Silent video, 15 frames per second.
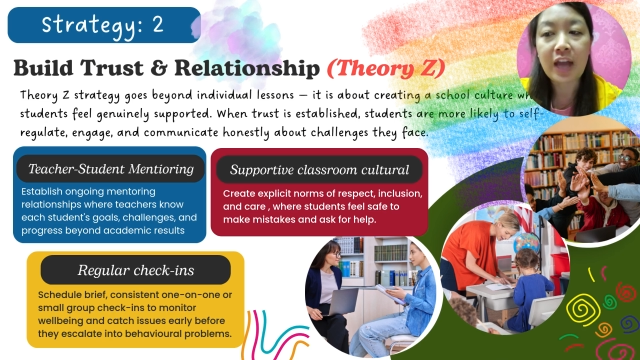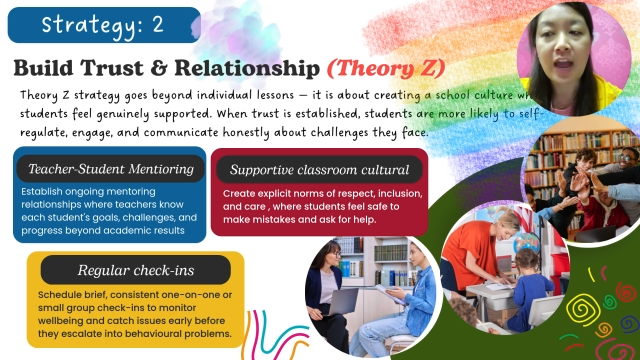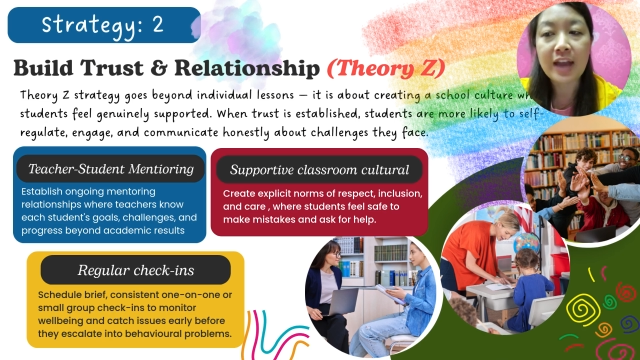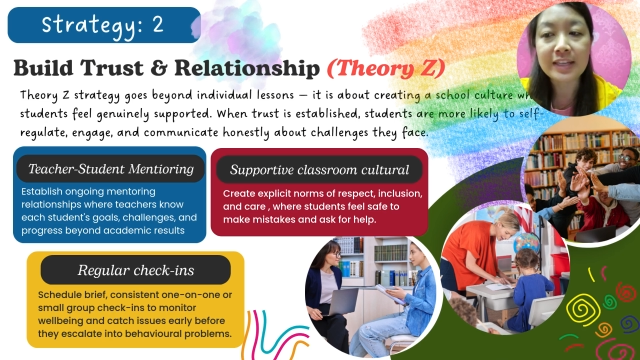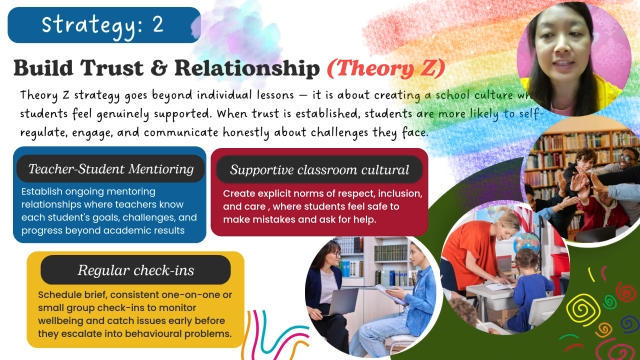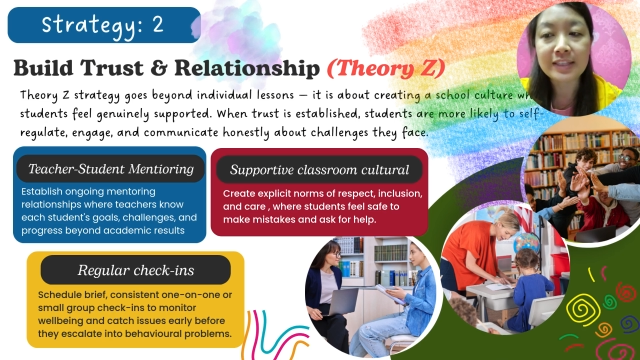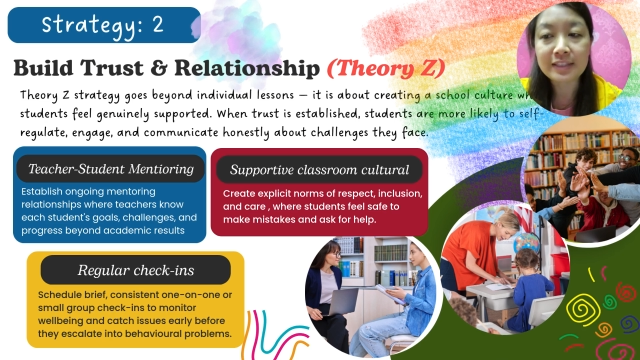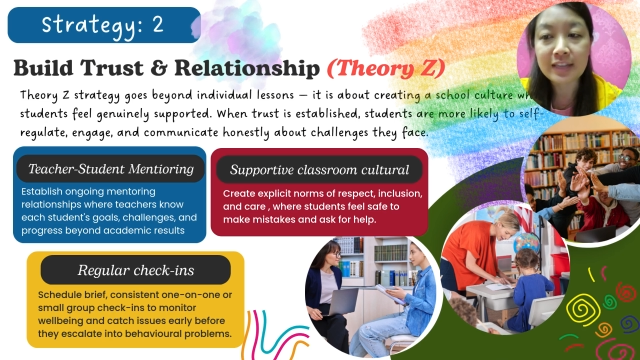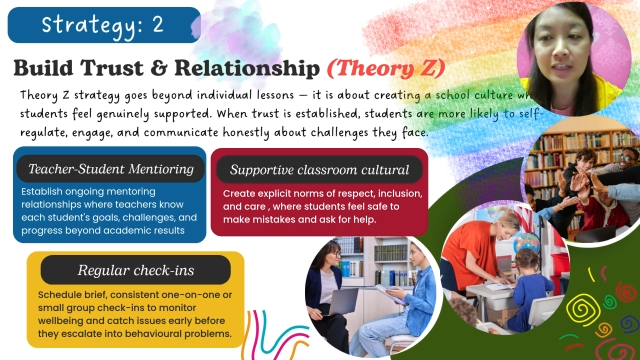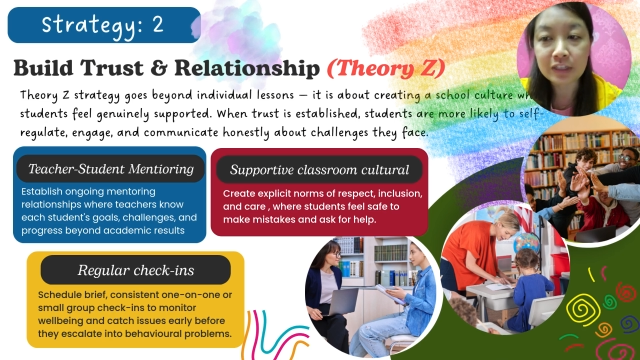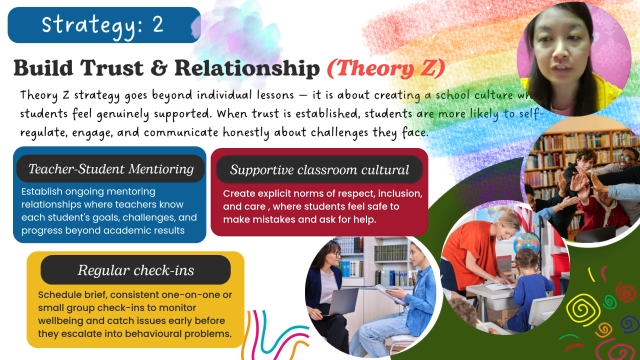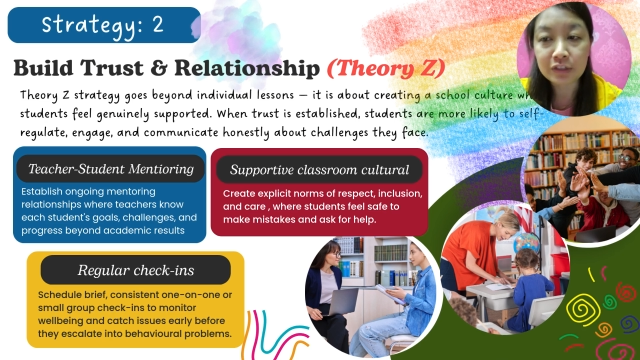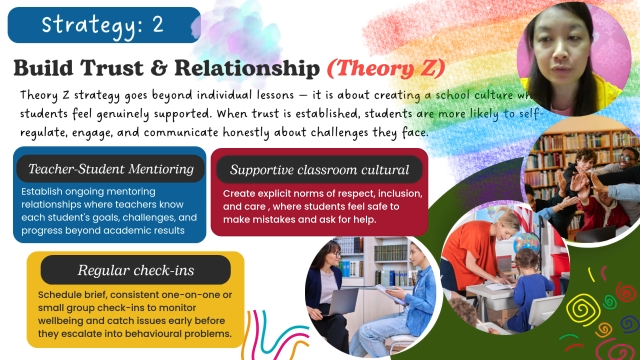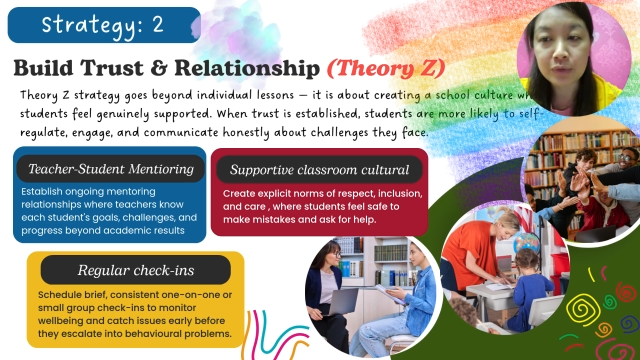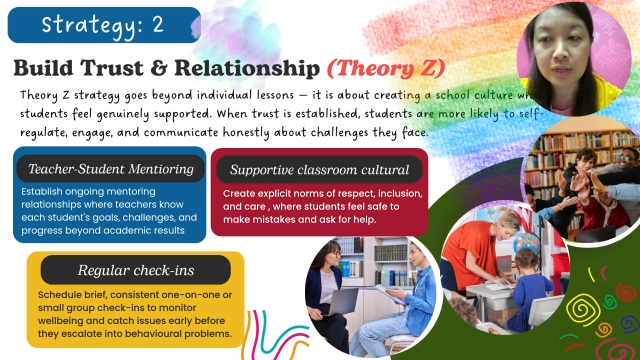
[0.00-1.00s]
understands the
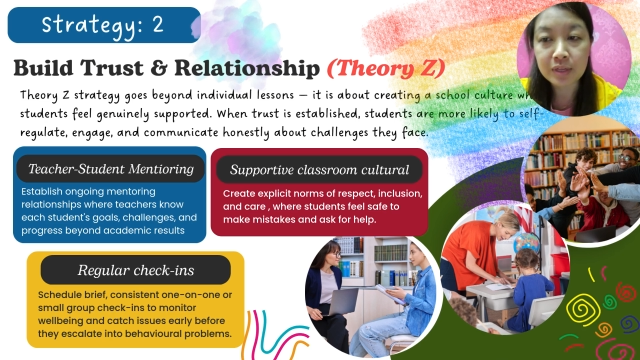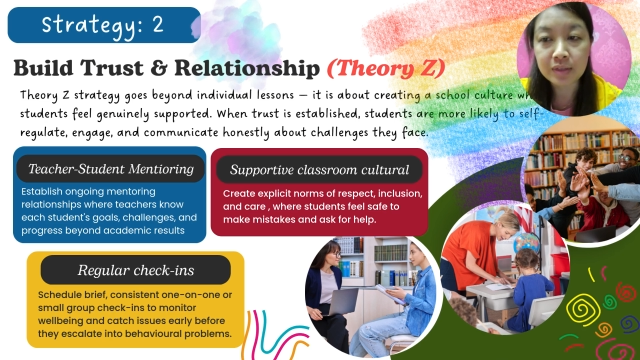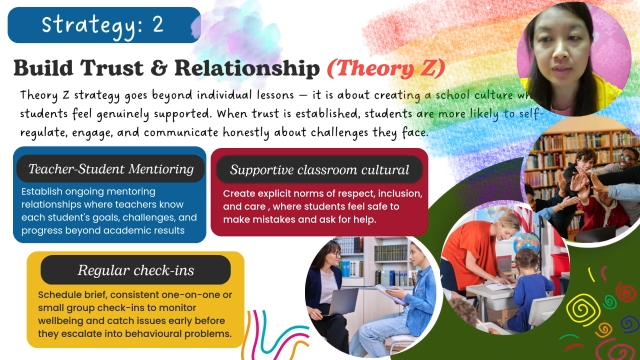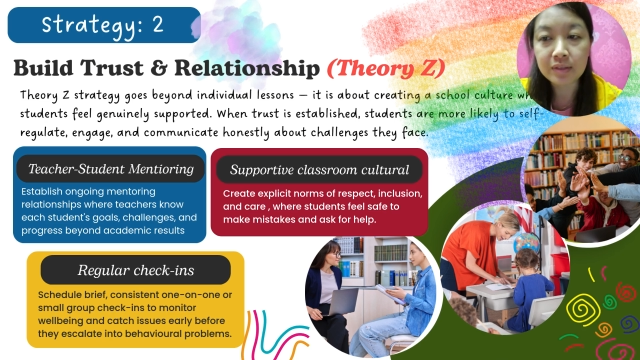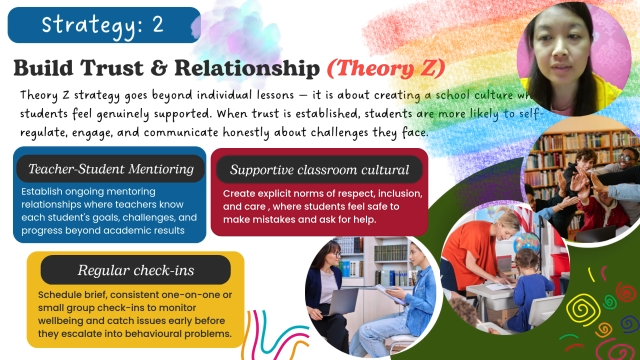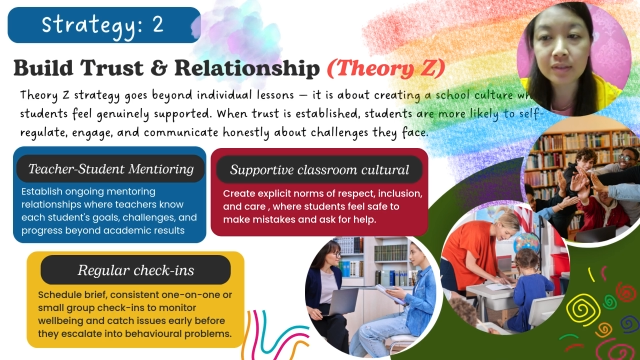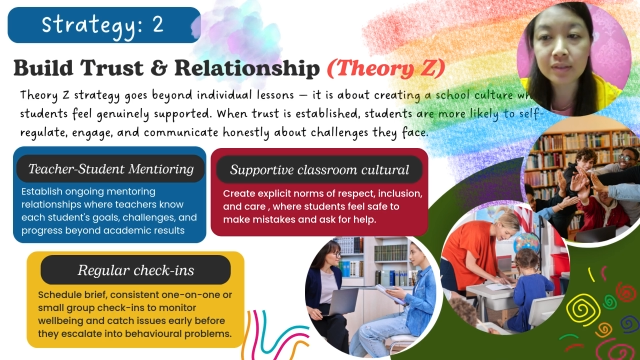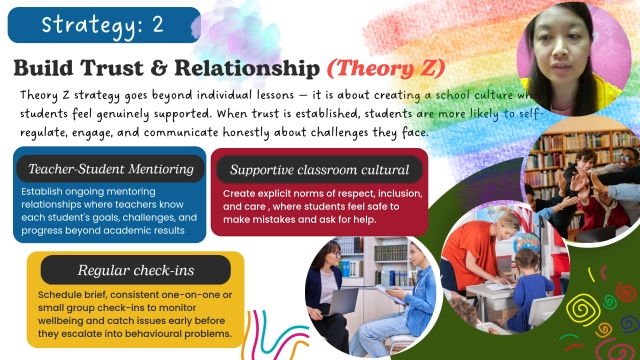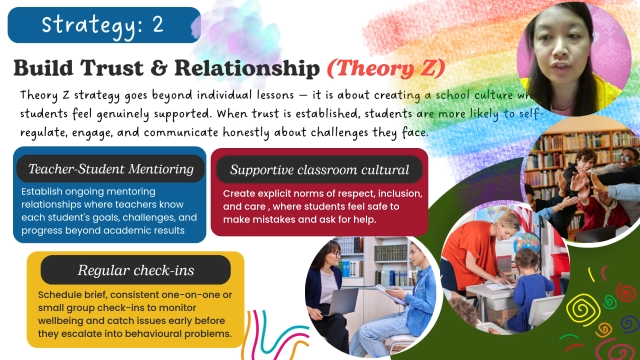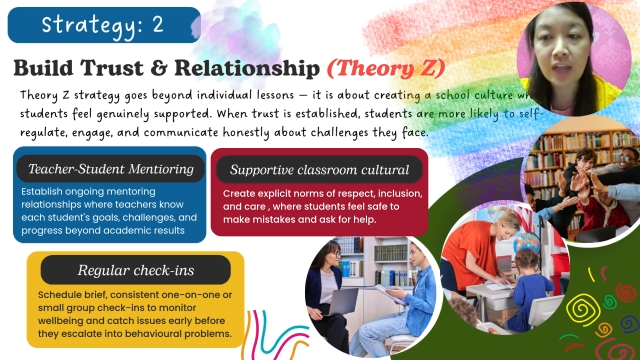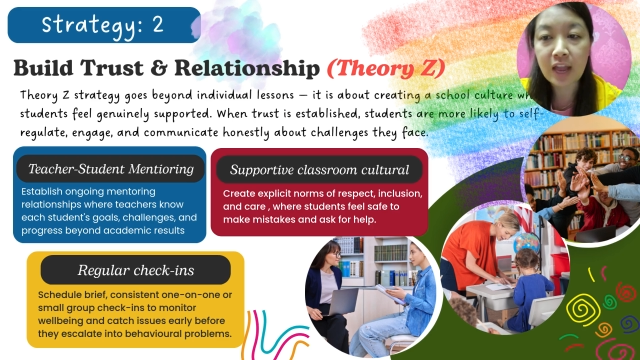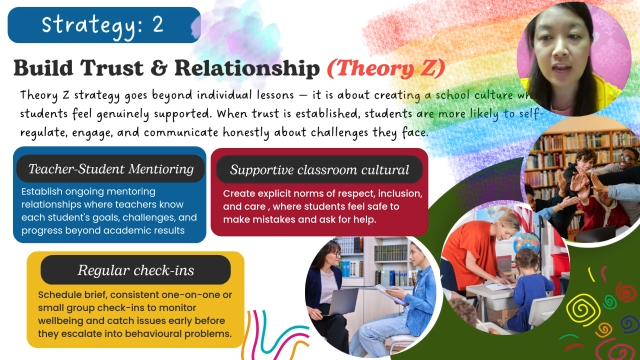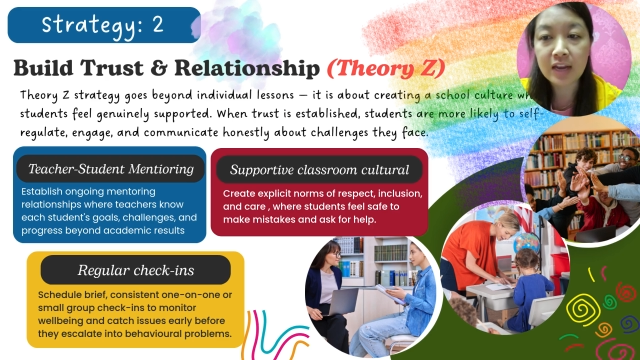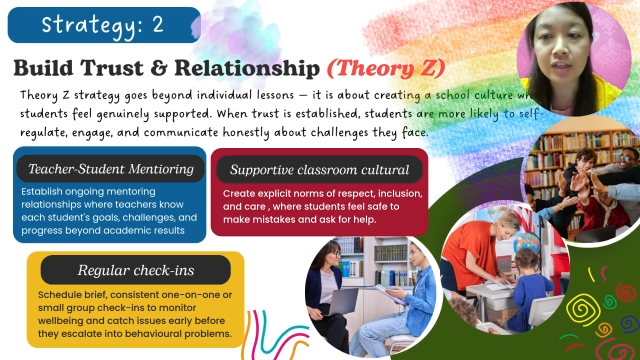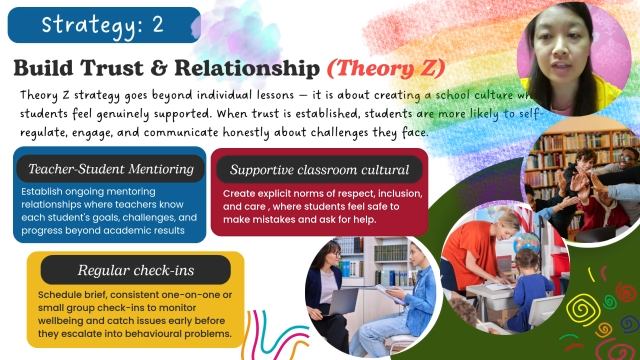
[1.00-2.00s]
students'
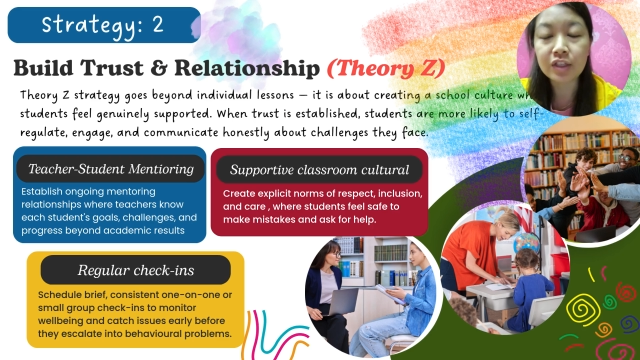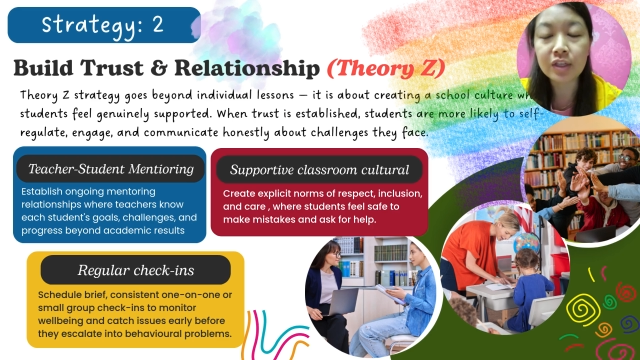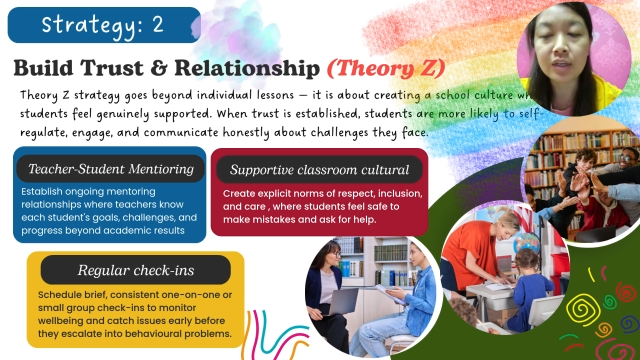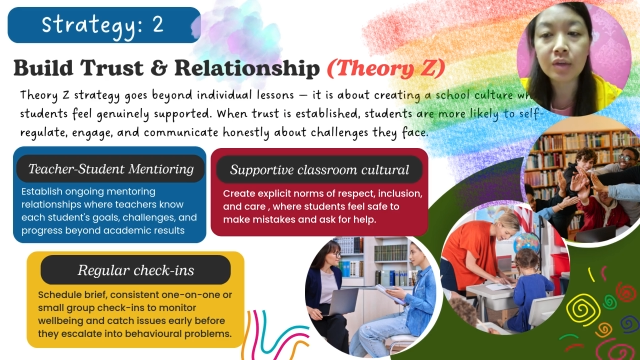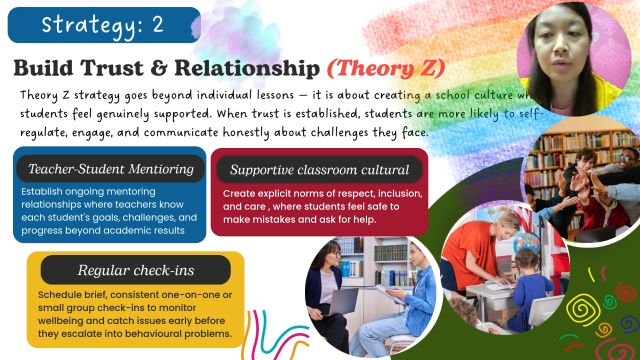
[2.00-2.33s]
challenge,